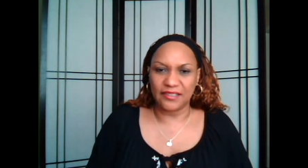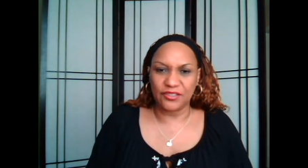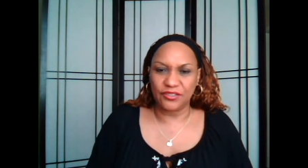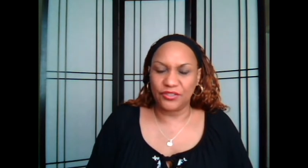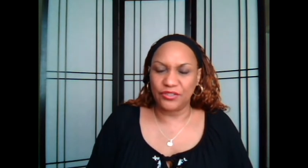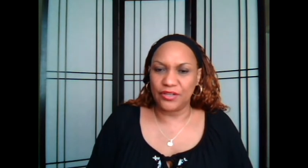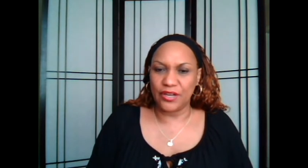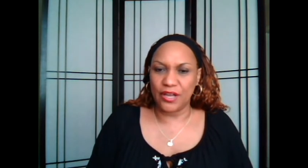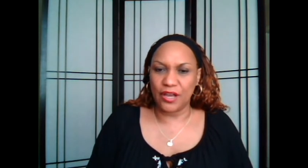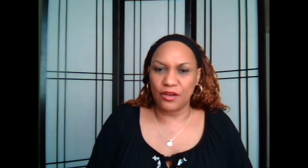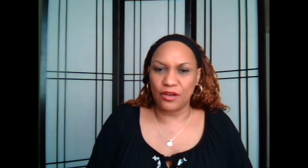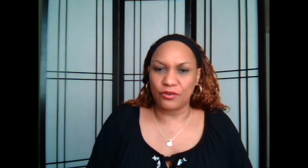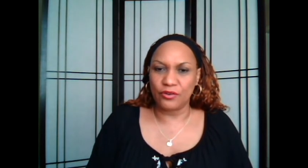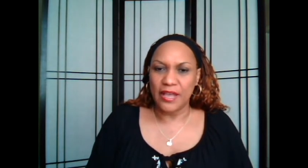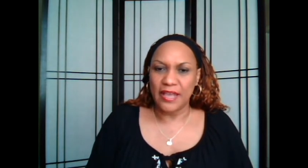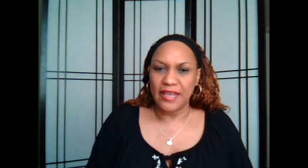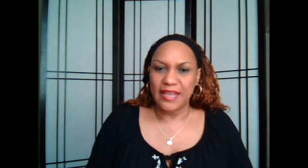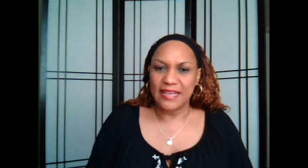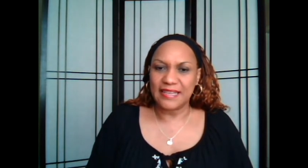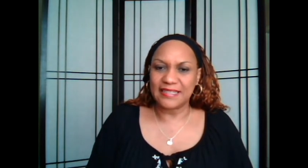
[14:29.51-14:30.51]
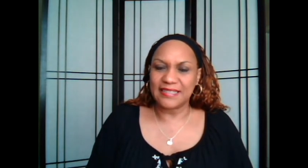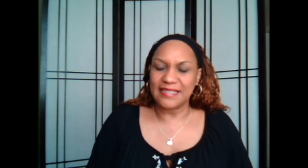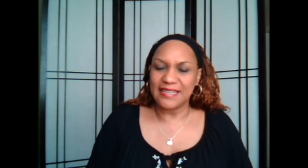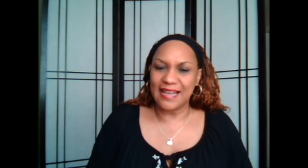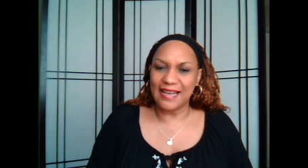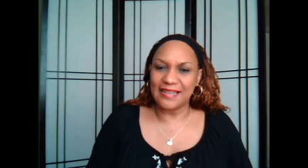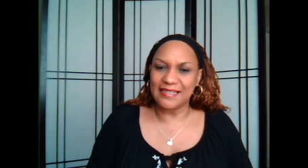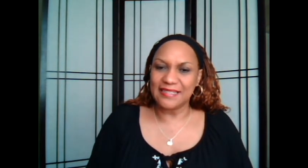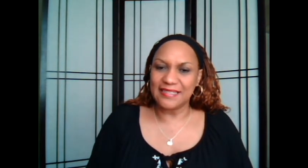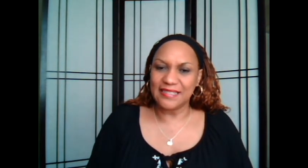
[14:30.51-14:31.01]
It's
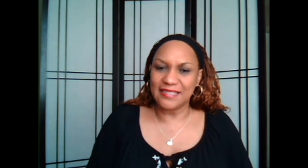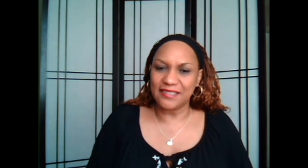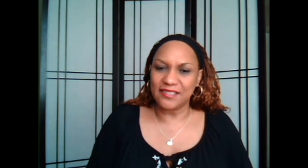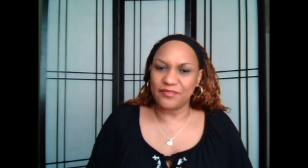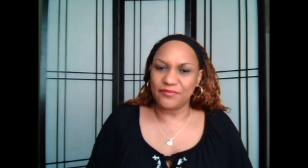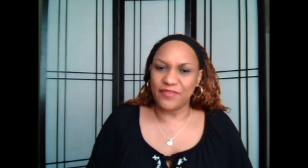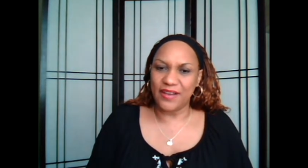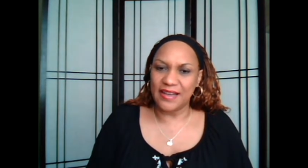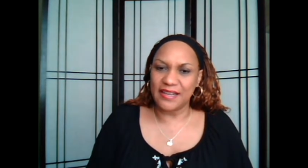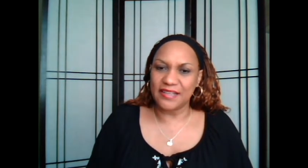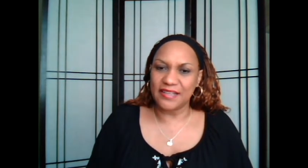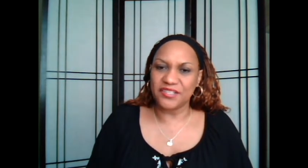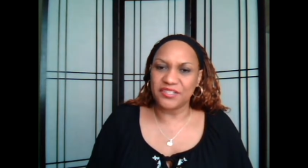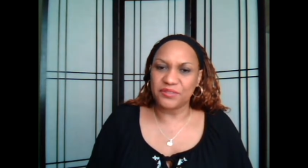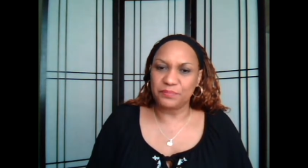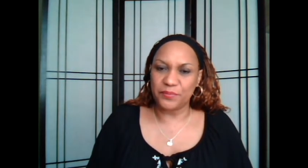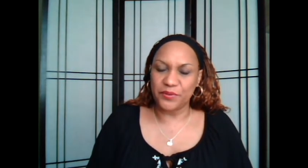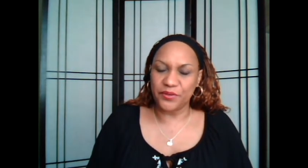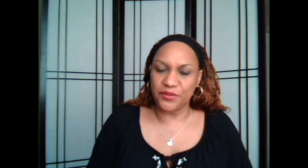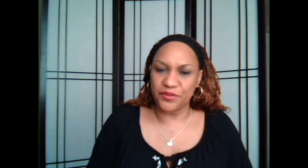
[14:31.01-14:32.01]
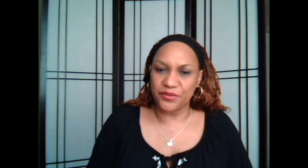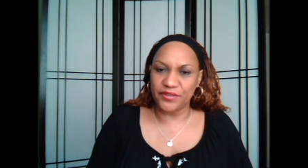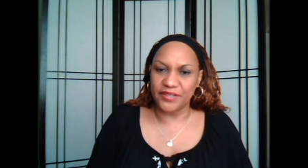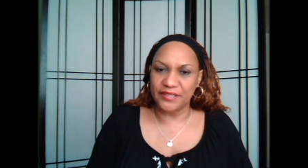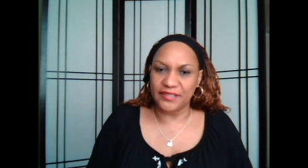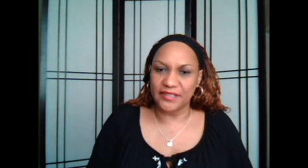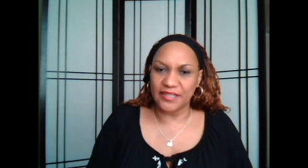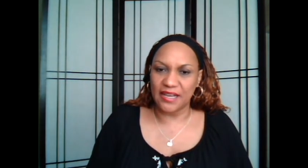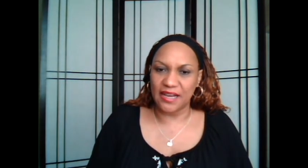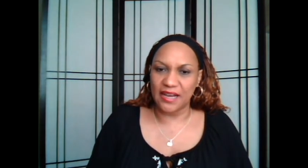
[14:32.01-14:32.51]
not until Divine
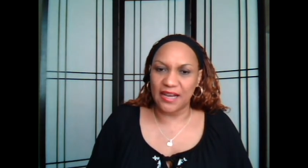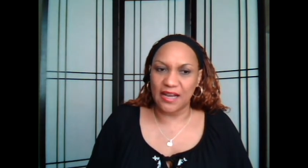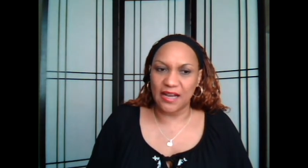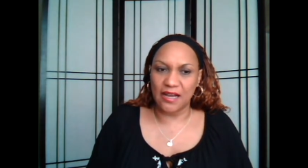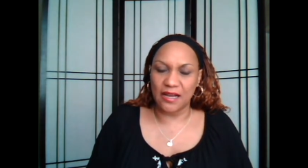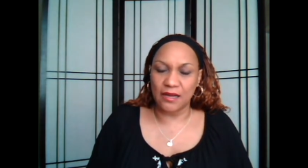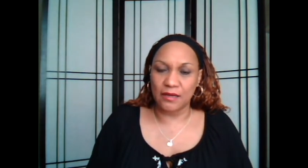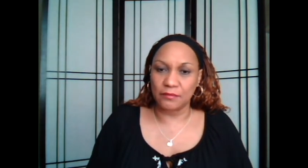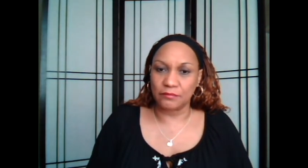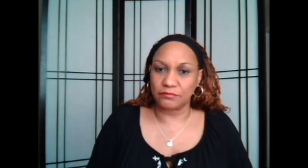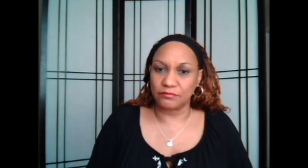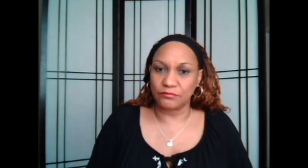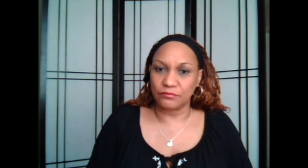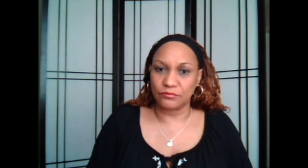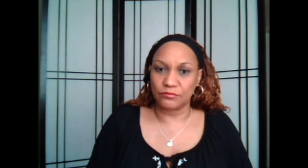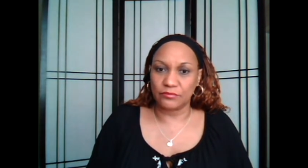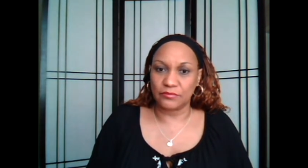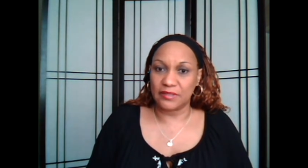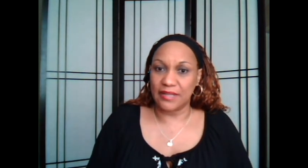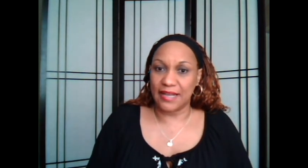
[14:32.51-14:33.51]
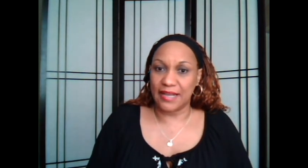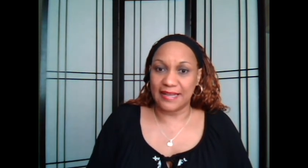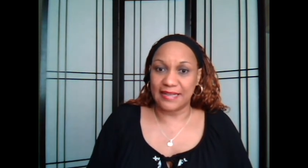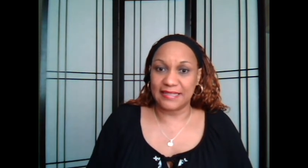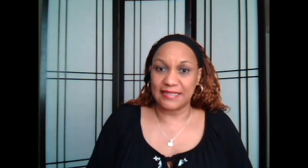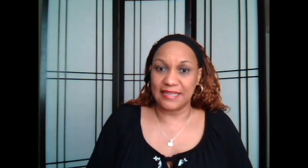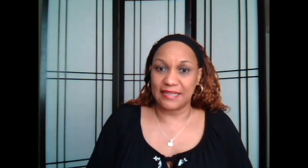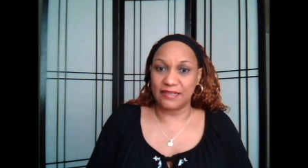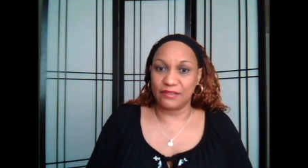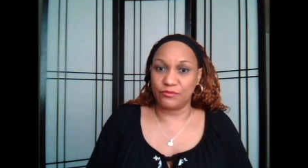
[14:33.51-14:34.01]
Spirit, like I
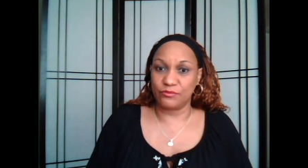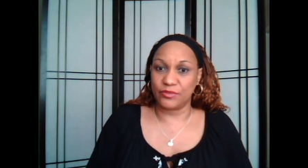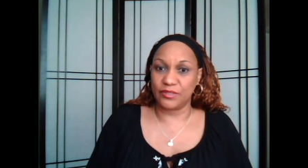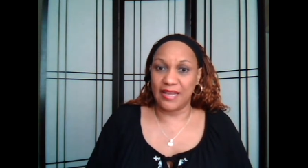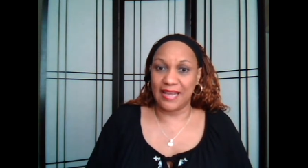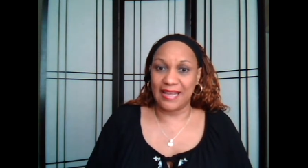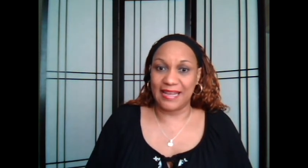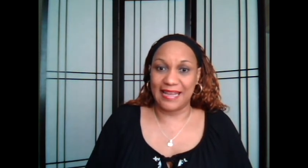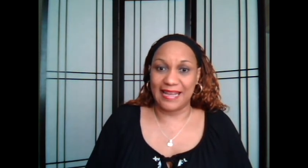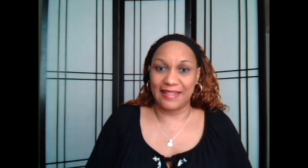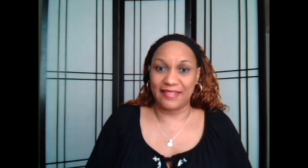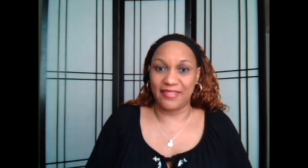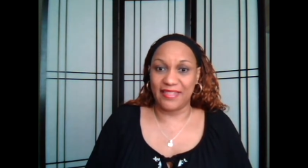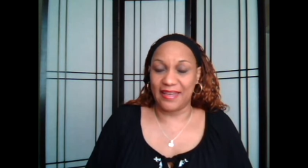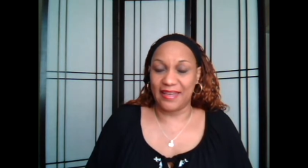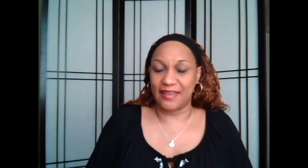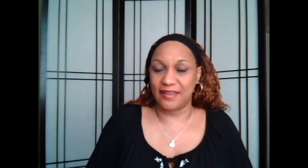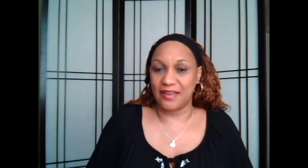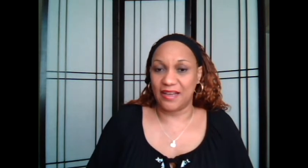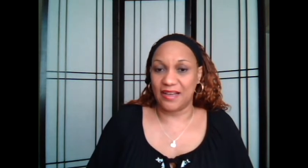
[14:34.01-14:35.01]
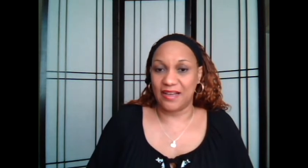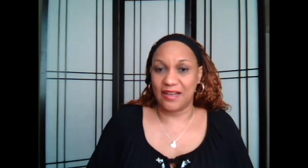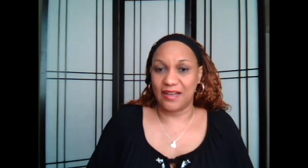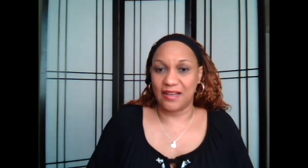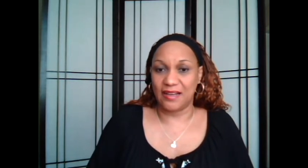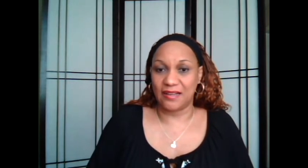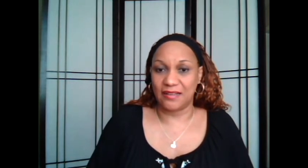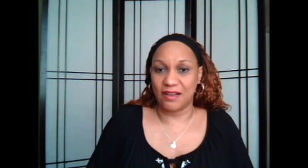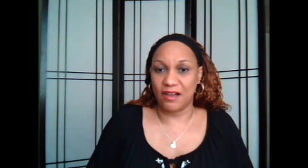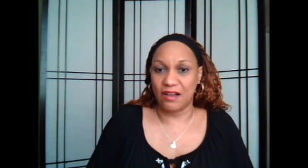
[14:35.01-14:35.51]
said, when I got that
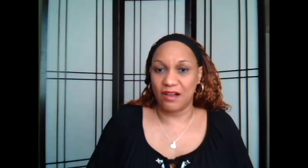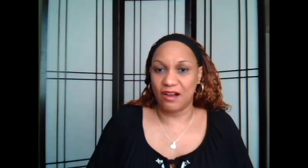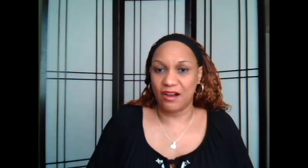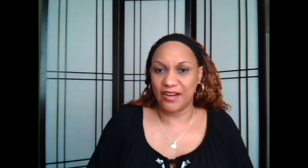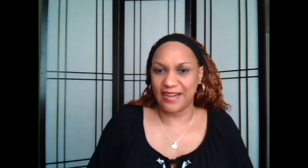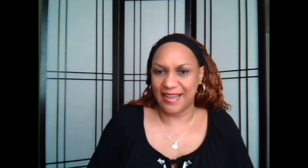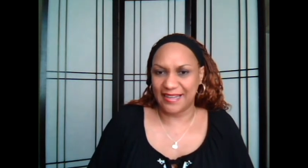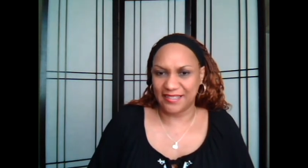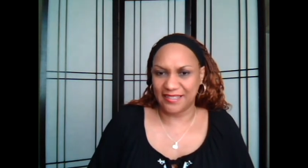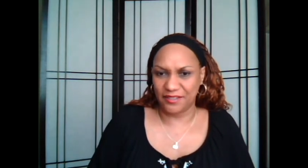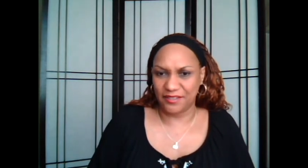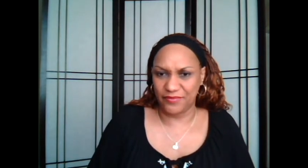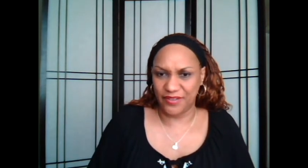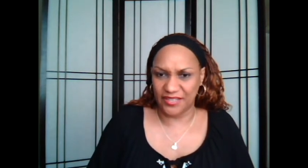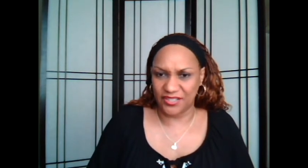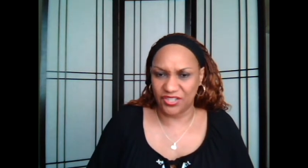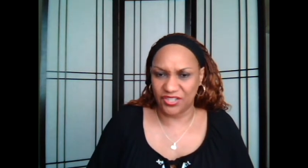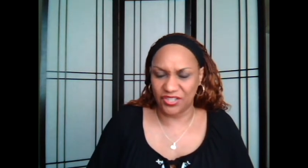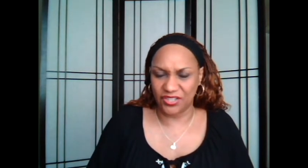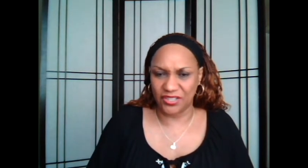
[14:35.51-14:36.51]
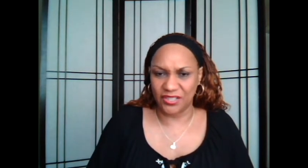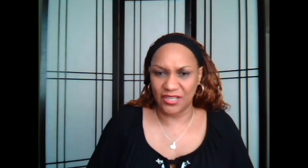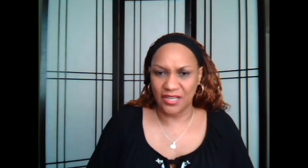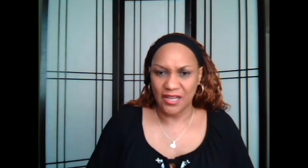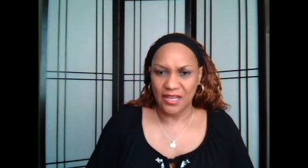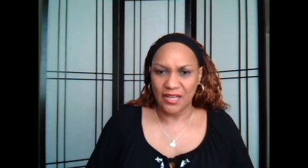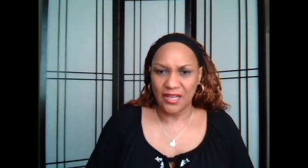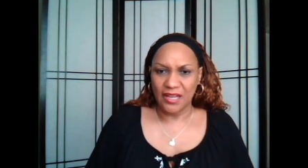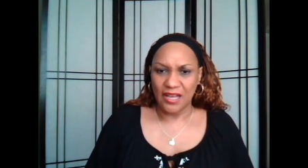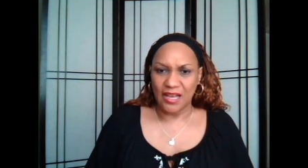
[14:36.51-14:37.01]
heart activation
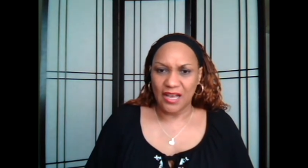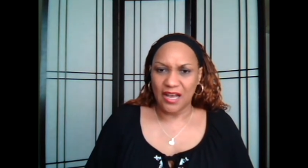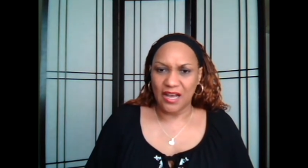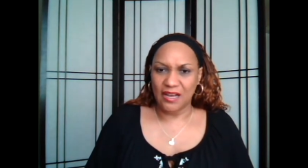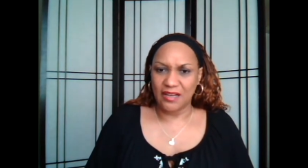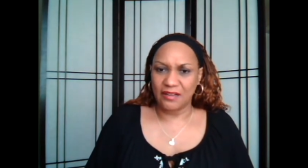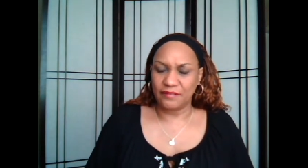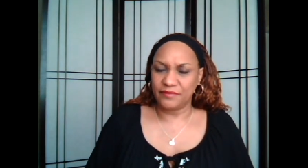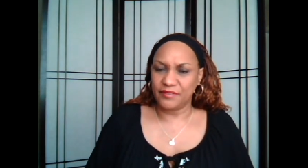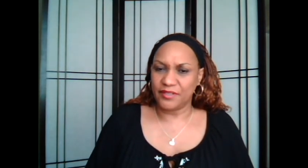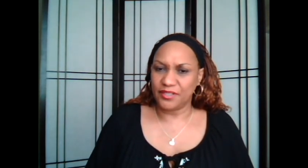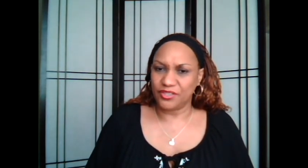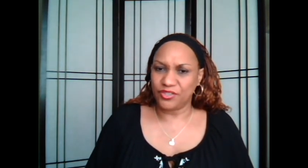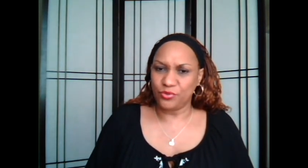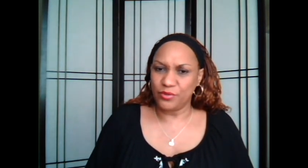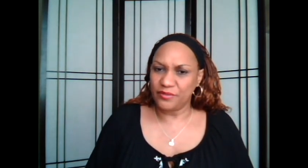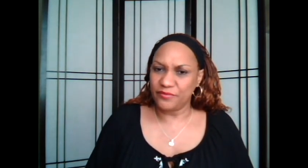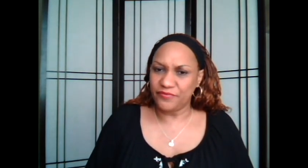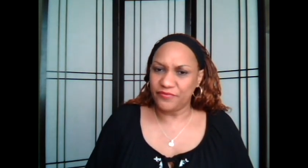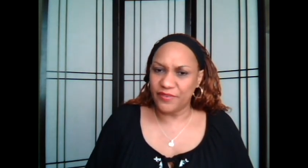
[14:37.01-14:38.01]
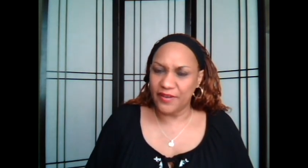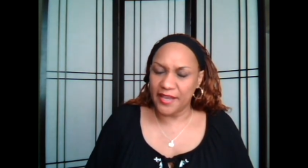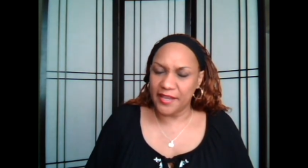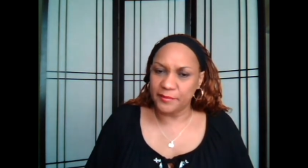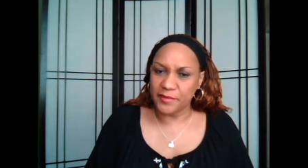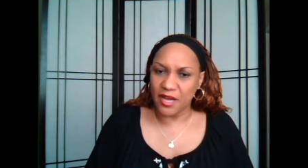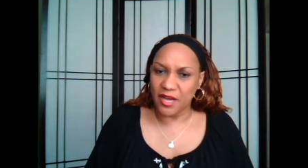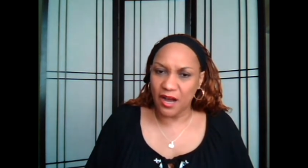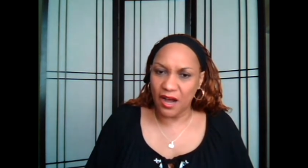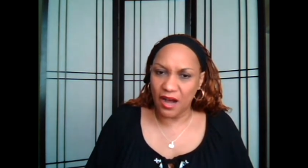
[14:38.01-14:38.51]
of the twin
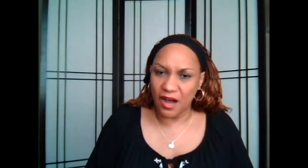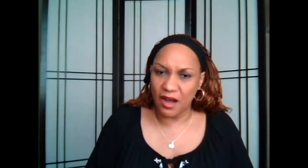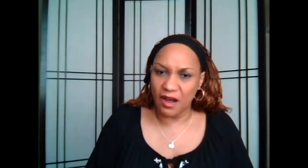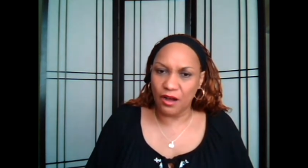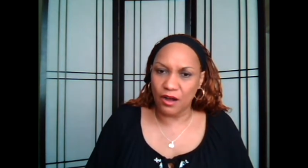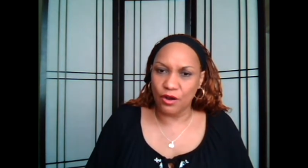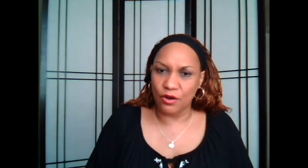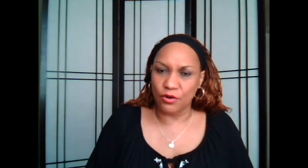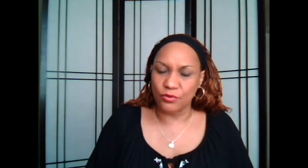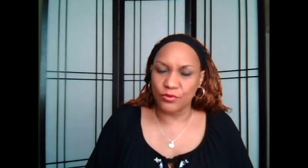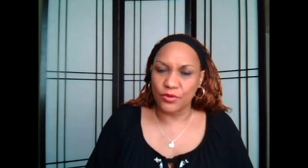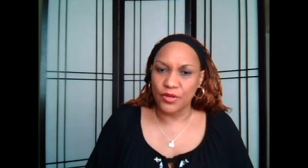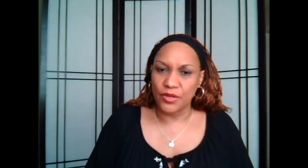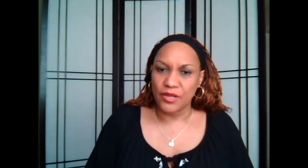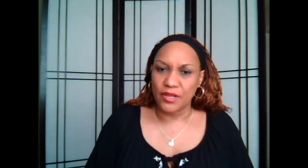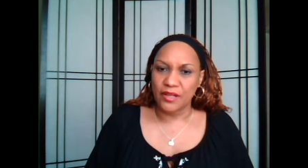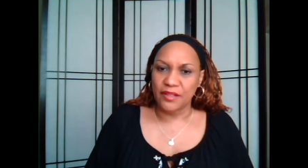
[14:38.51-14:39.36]
flame call,